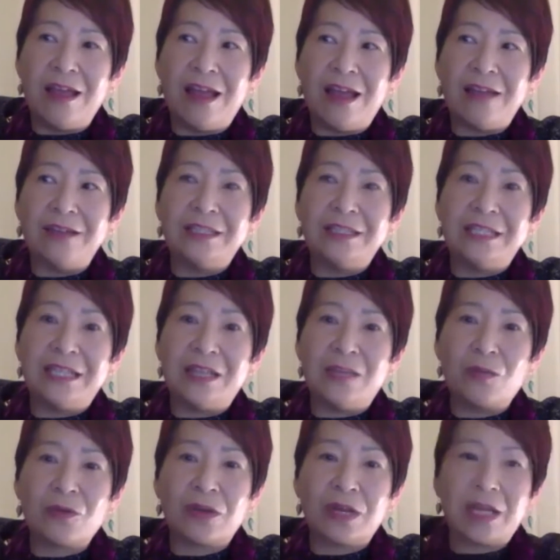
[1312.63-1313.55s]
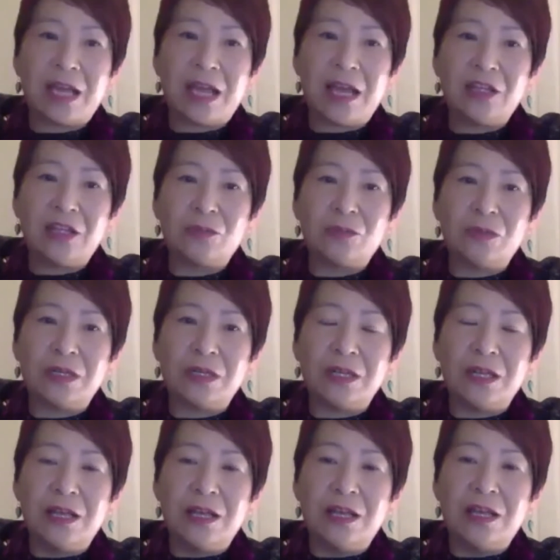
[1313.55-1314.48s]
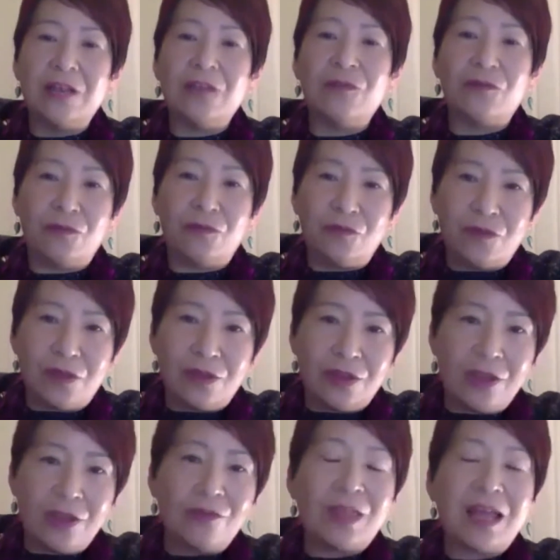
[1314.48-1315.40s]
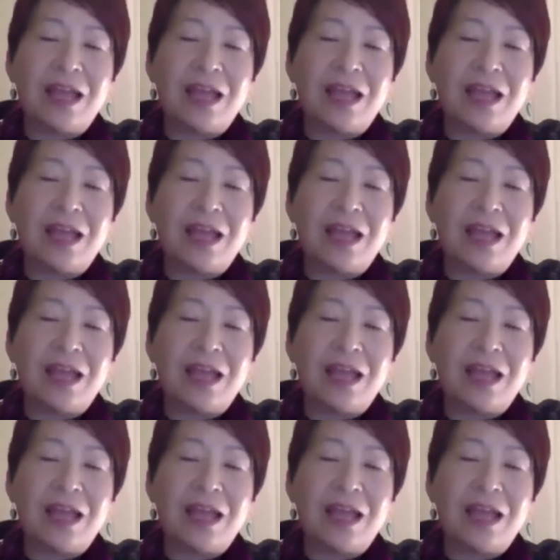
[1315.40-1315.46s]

and a deeper engagement if